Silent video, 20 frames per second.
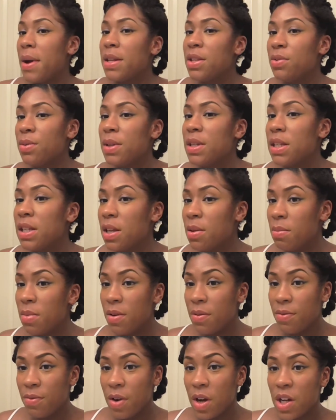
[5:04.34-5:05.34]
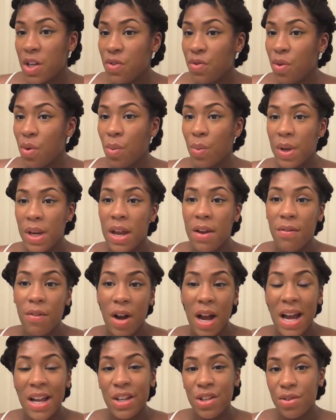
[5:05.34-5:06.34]
my twist can be fresh for
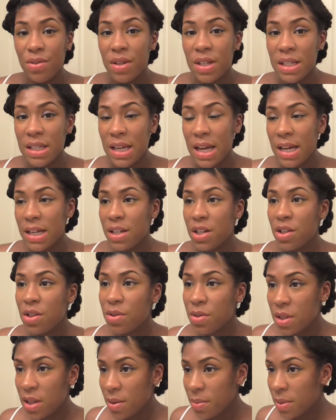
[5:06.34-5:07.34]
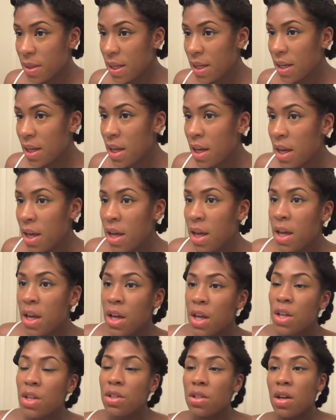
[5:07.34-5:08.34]
whenever I do decide to do something.
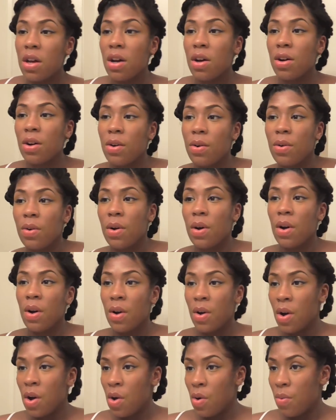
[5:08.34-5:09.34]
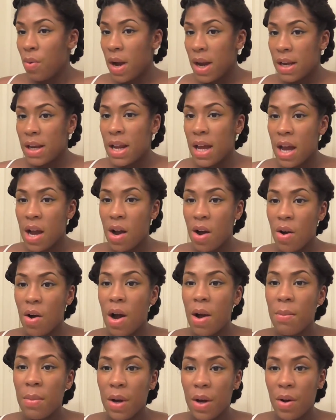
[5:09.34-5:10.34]
So right now
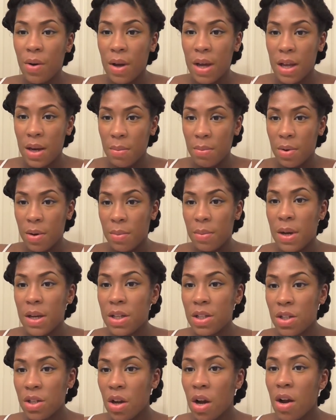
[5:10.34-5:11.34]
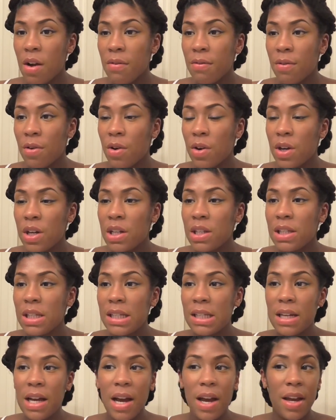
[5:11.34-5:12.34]
I'm gonna go ahead and put my scarf on
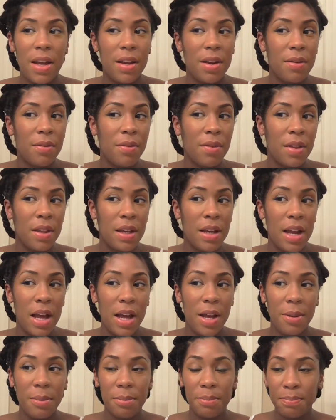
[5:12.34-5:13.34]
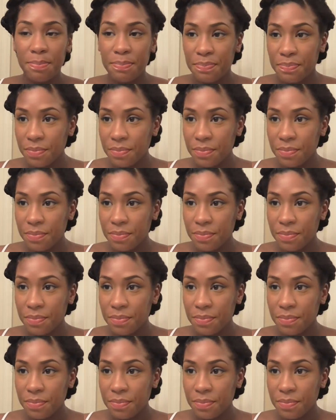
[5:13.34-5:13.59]
to tie it up for the night